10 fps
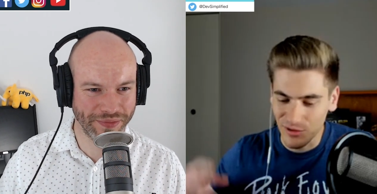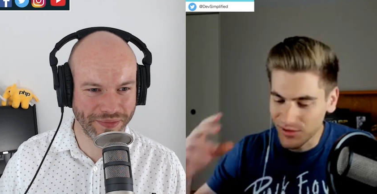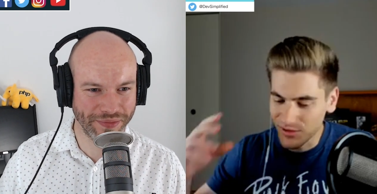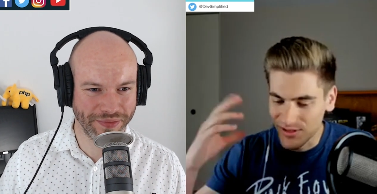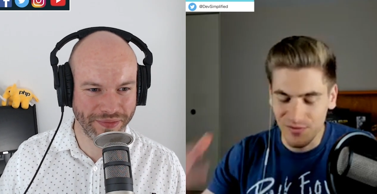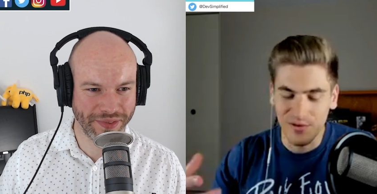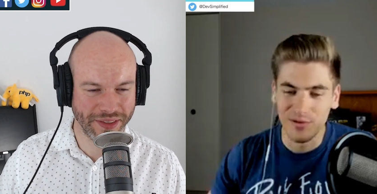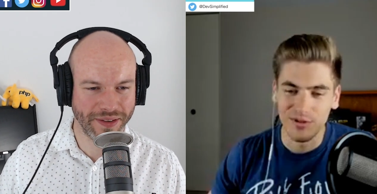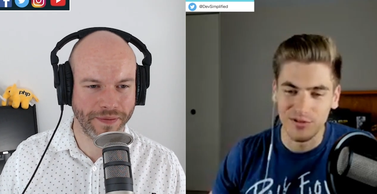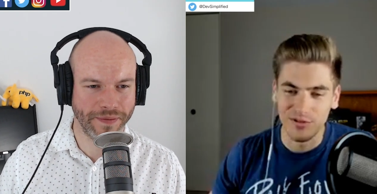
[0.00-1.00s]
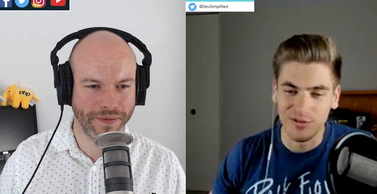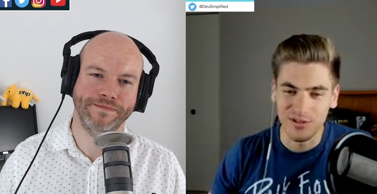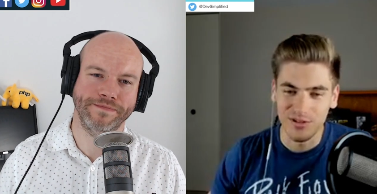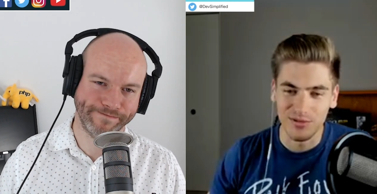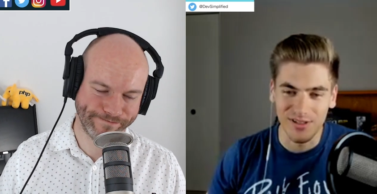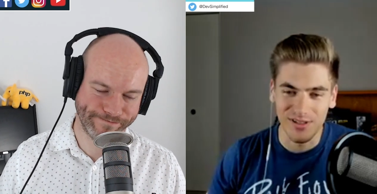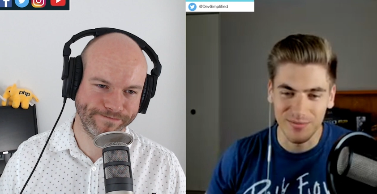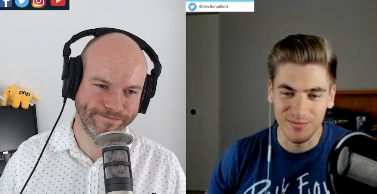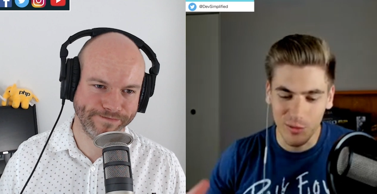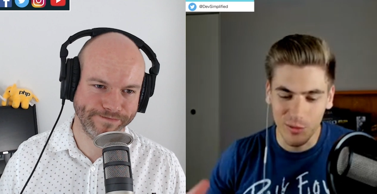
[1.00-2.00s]
Speaker 1: different than what you're used to. It's like
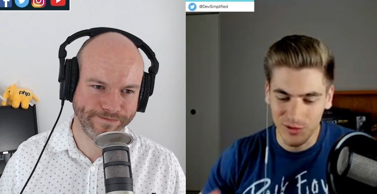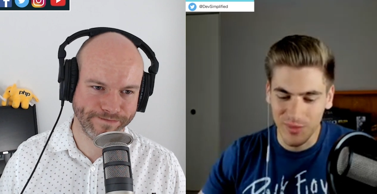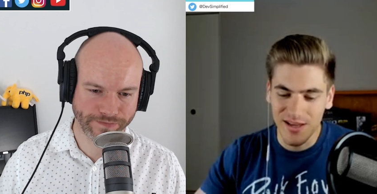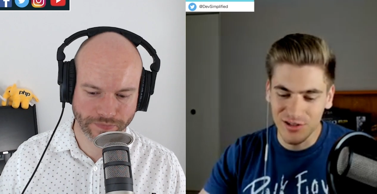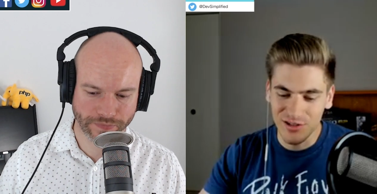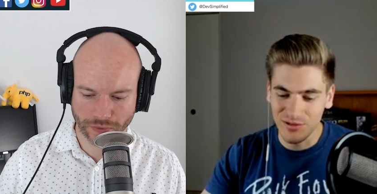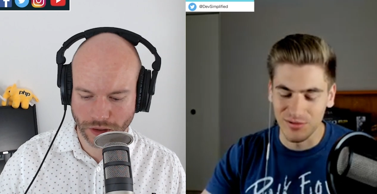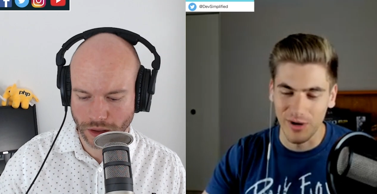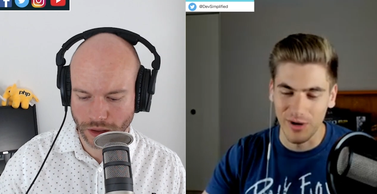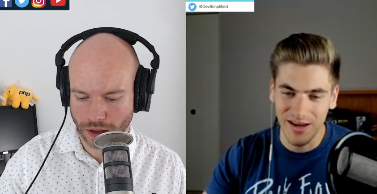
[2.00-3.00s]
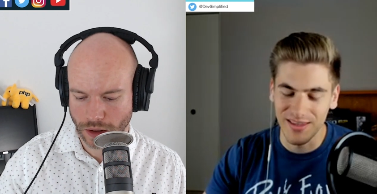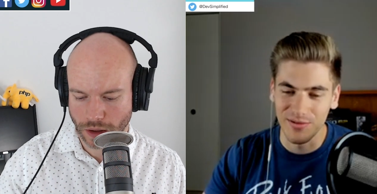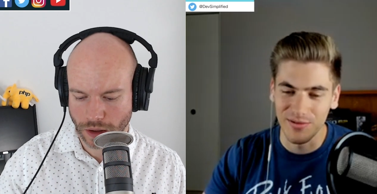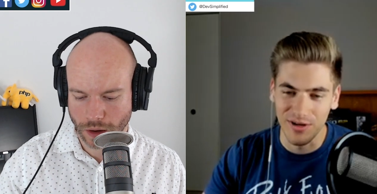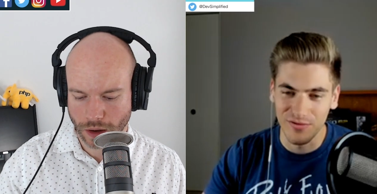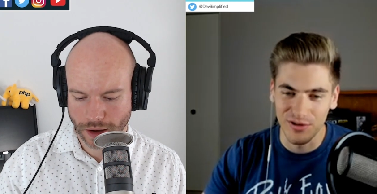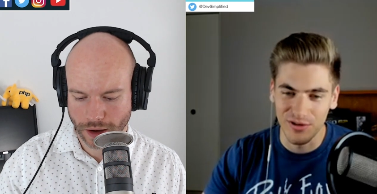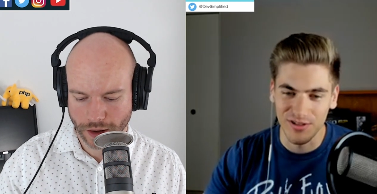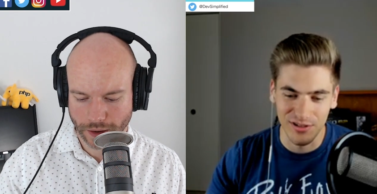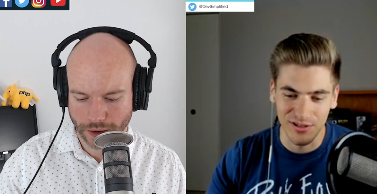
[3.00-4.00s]
almost pains you to write it that way at first
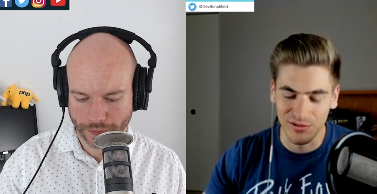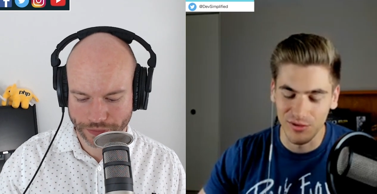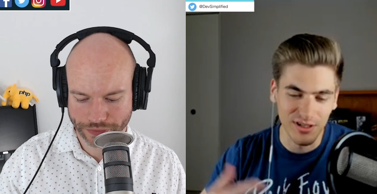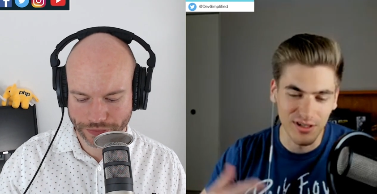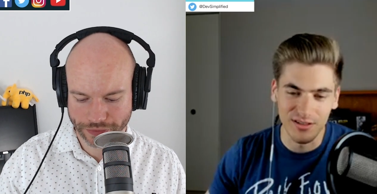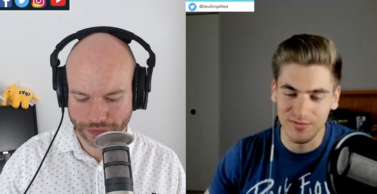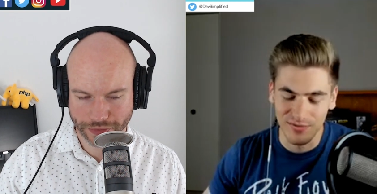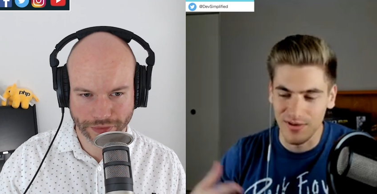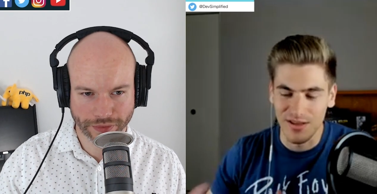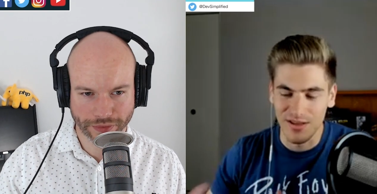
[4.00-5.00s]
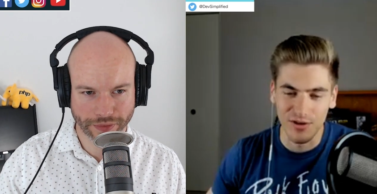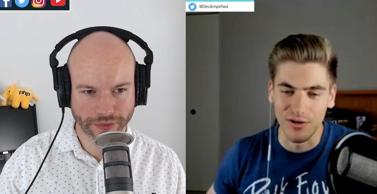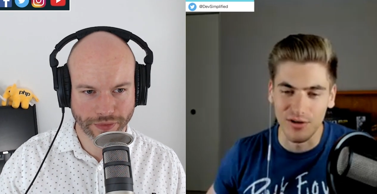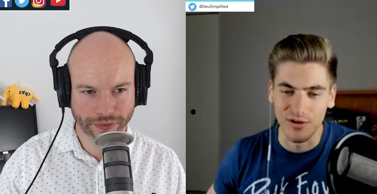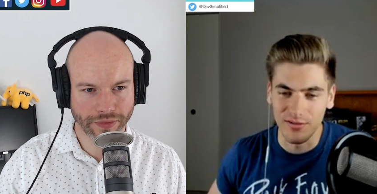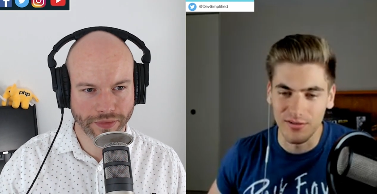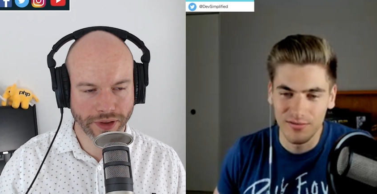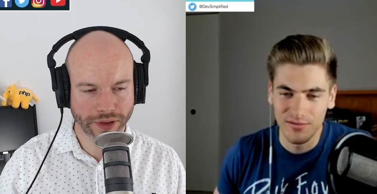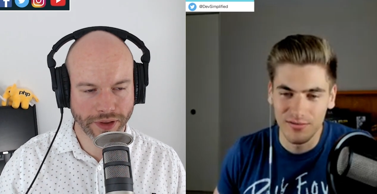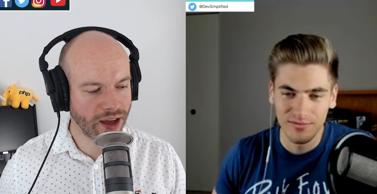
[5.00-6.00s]
until you really get it figured out.
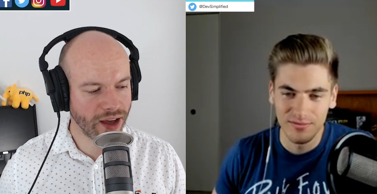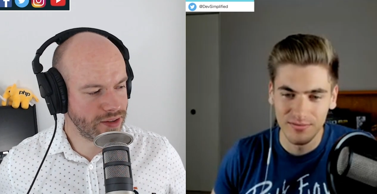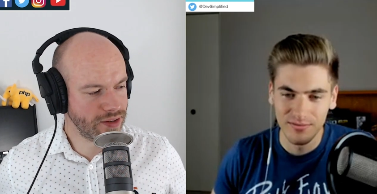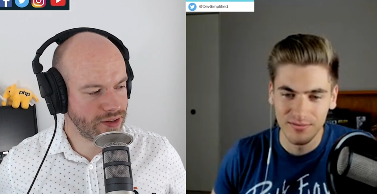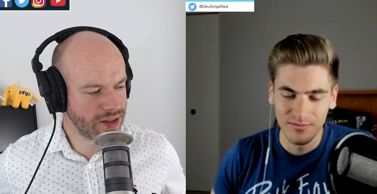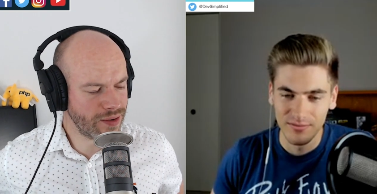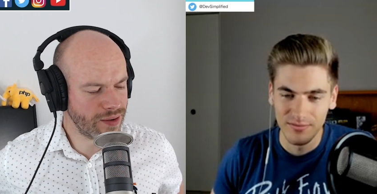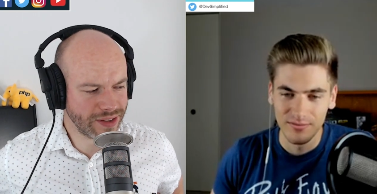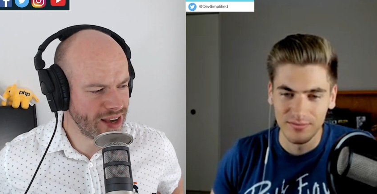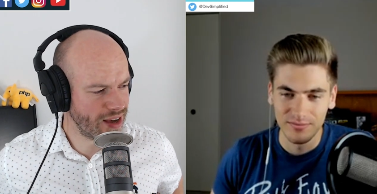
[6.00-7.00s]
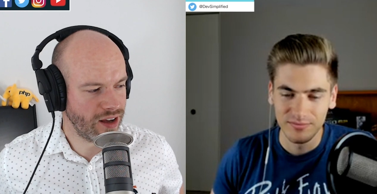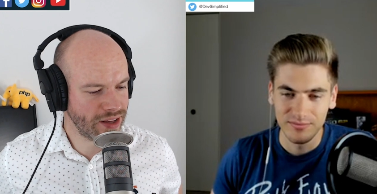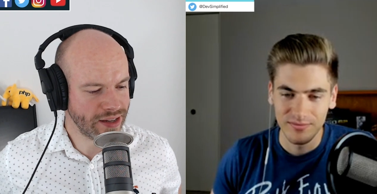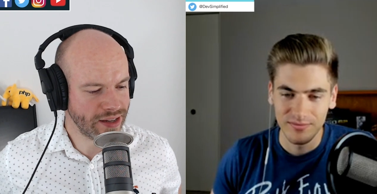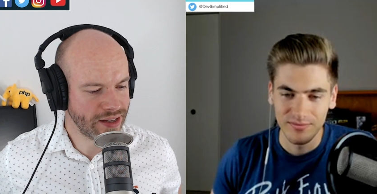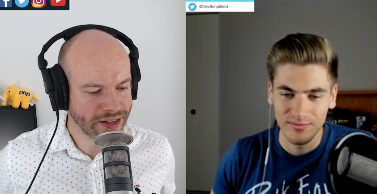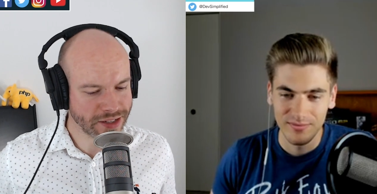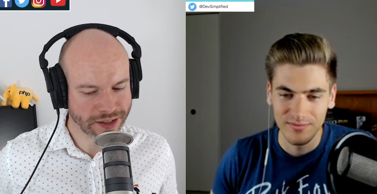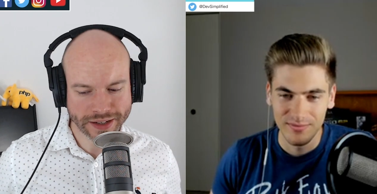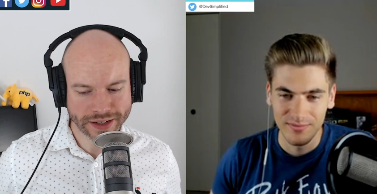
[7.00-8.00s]
Speaker 2: Yeah. Uh, yeah. That, that's
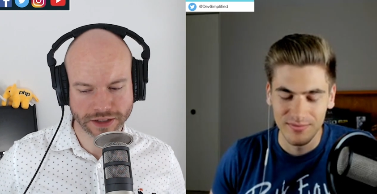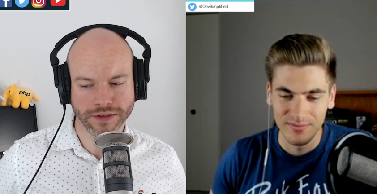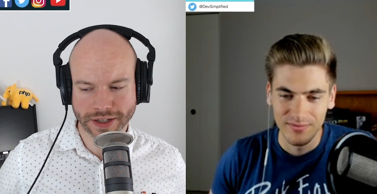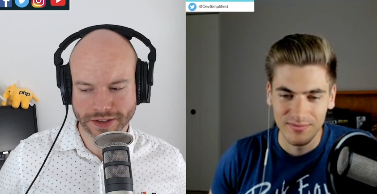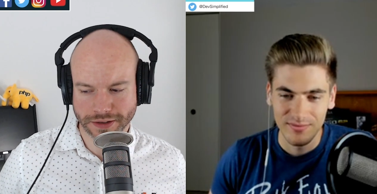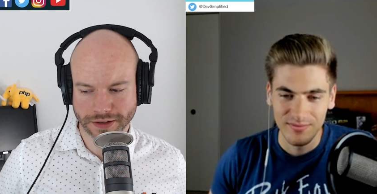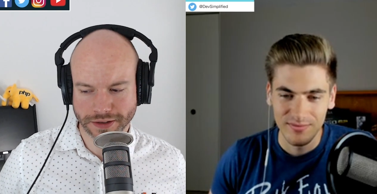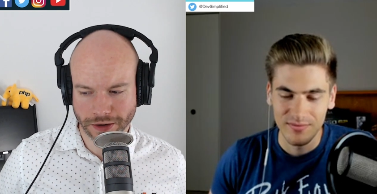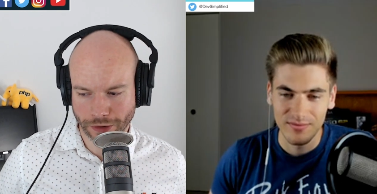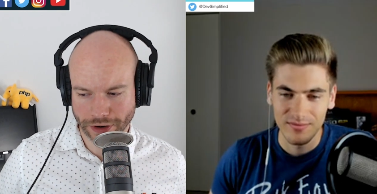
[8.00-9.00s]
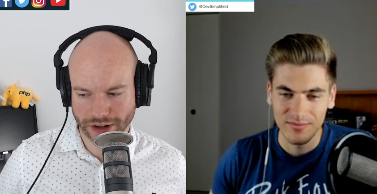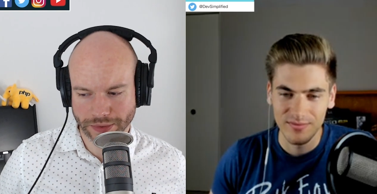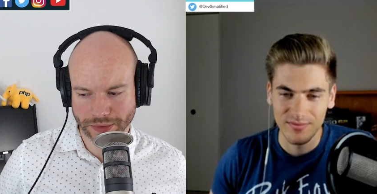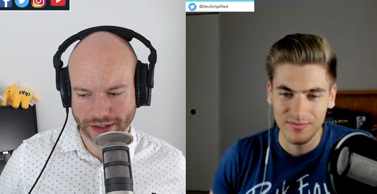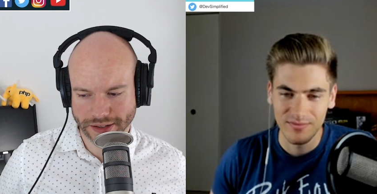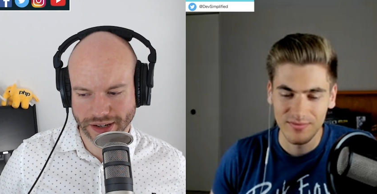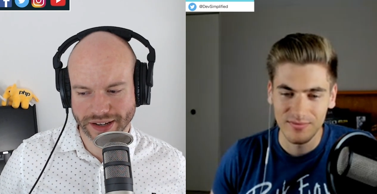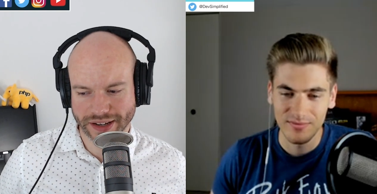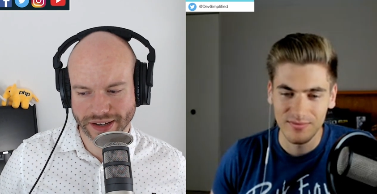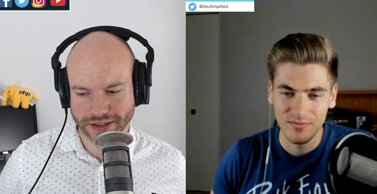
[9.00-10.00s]
the, that's a, that's a good point. I mean, it's,
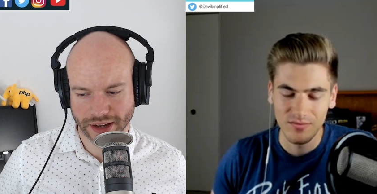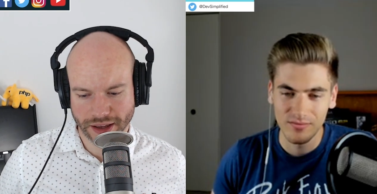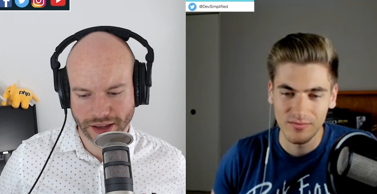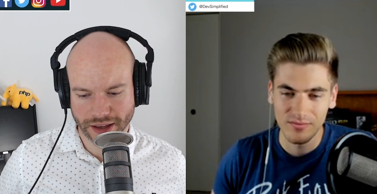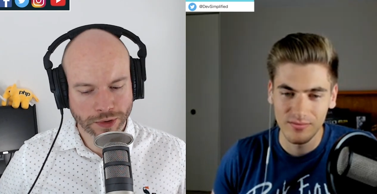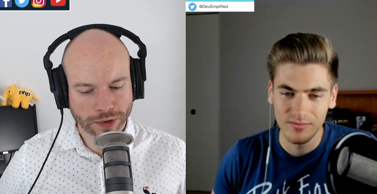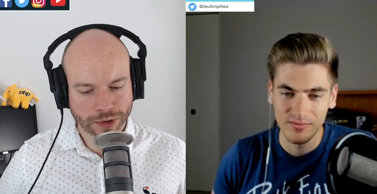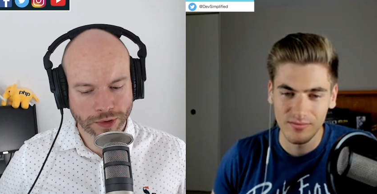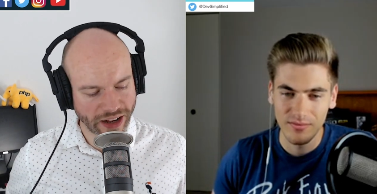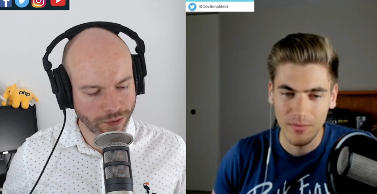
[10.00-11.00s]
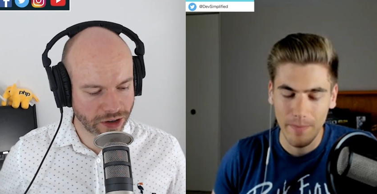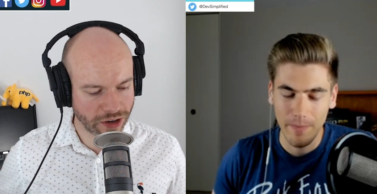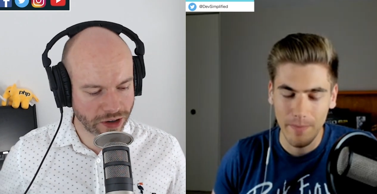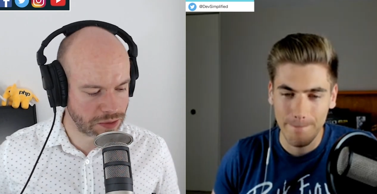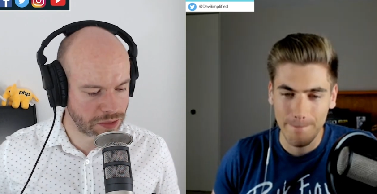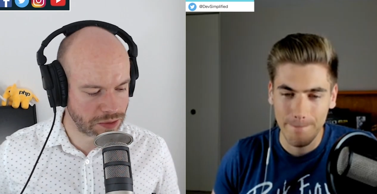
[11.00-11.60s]
it's, that's what I found when I was playing with